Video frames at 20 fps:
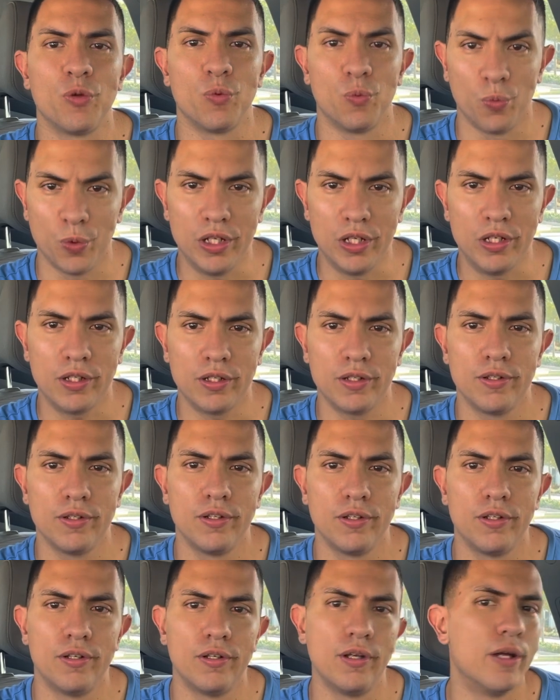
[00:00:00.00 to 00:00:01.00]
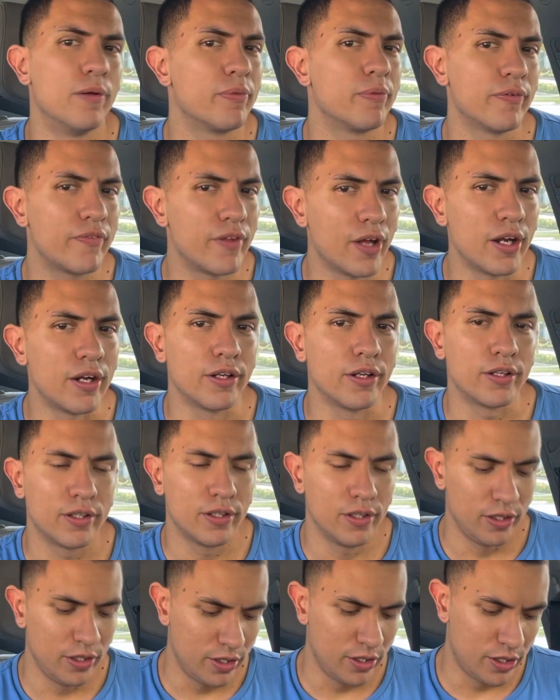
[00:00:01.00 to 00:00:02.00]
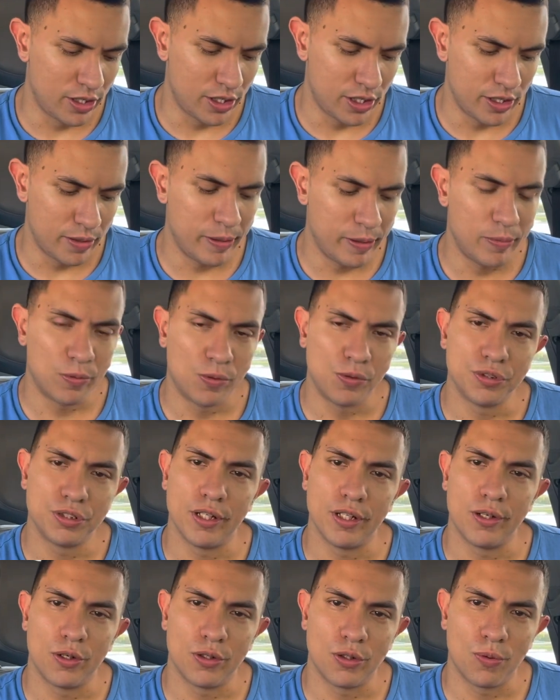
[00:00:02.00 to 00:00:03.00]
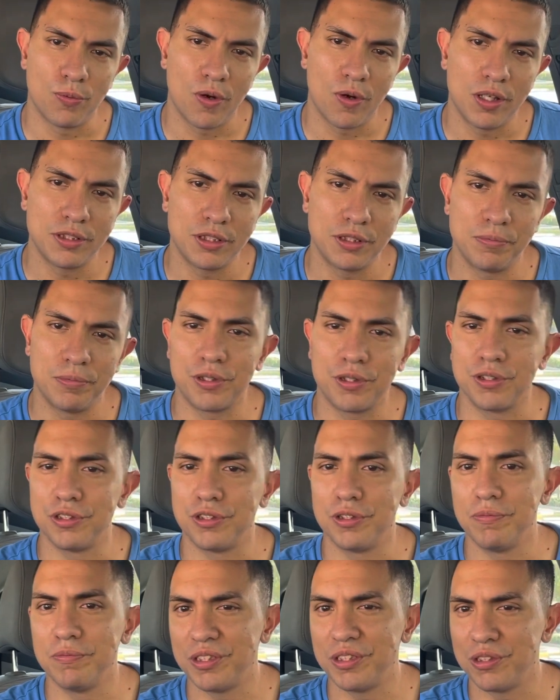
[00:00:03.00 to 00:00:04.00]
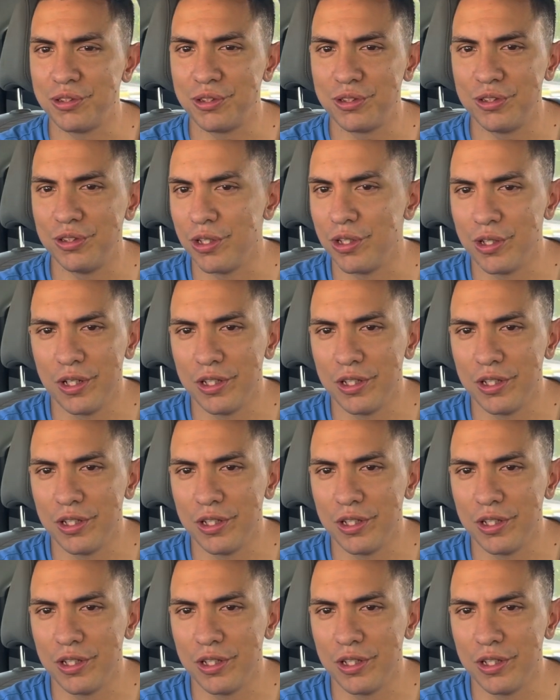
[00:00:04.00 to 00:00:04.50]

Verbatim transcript: weak and pathetic and then people will say it otherwise because they're mis- they're